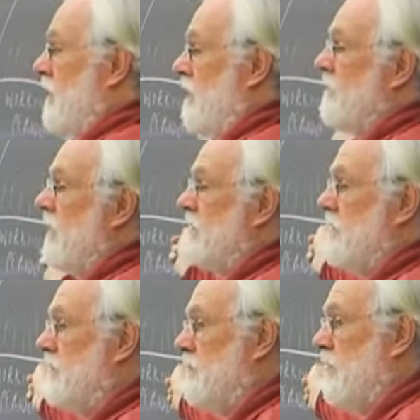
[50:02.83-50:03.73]
time
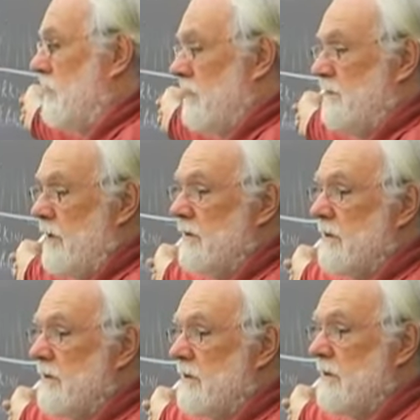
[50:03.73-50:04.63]
relative to working
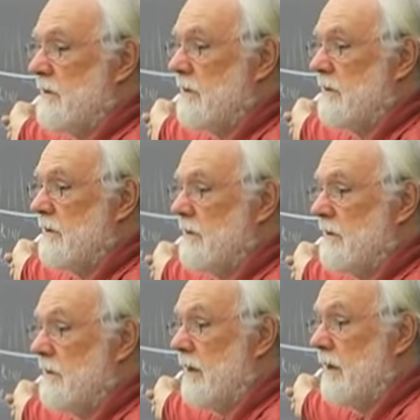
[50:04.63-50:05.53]
period,
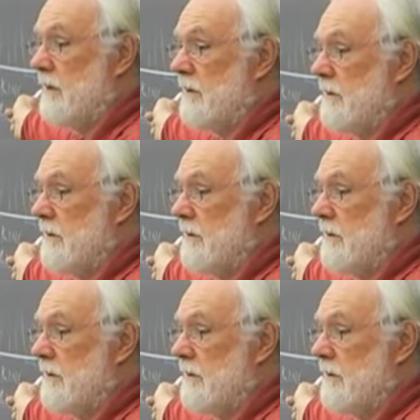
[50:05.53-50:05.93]
right?